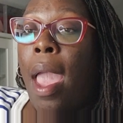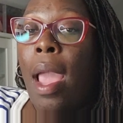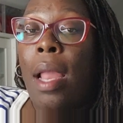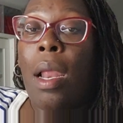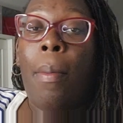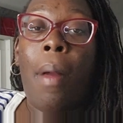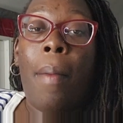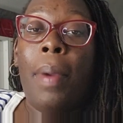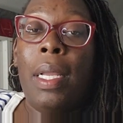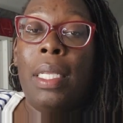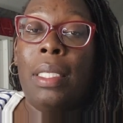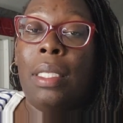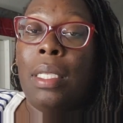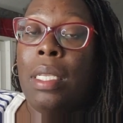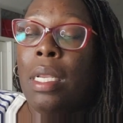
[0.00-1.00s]
And her mama
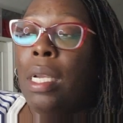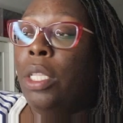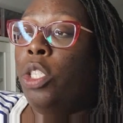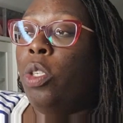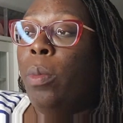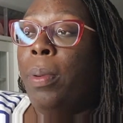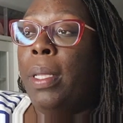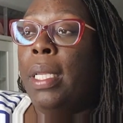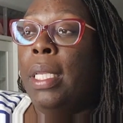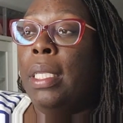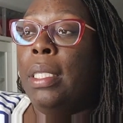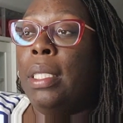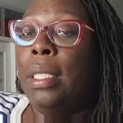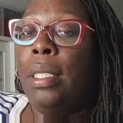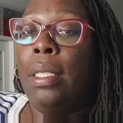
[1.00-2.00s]
is none too
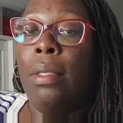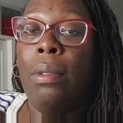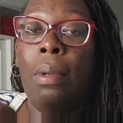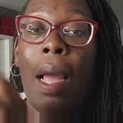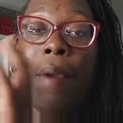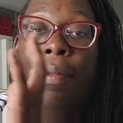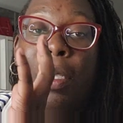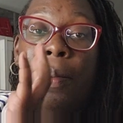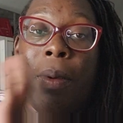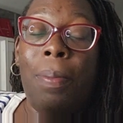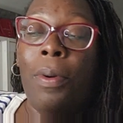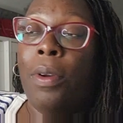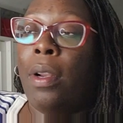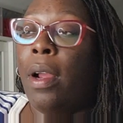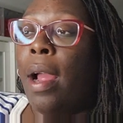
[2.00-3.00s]
pleased to have these
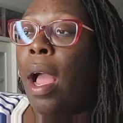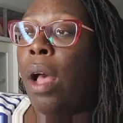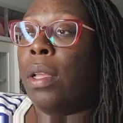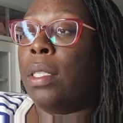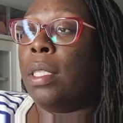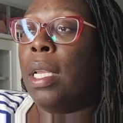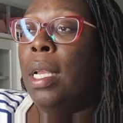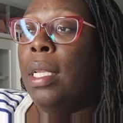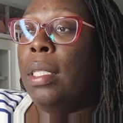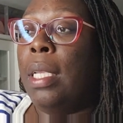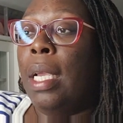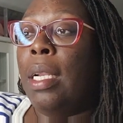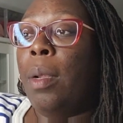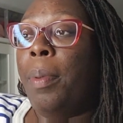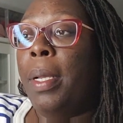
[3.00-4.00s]
people in her house
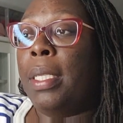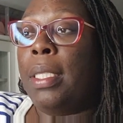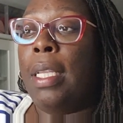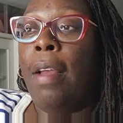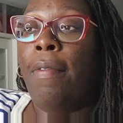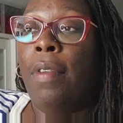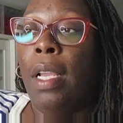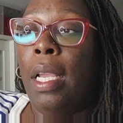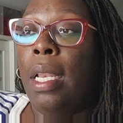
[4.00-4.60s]
tearing up her stuff,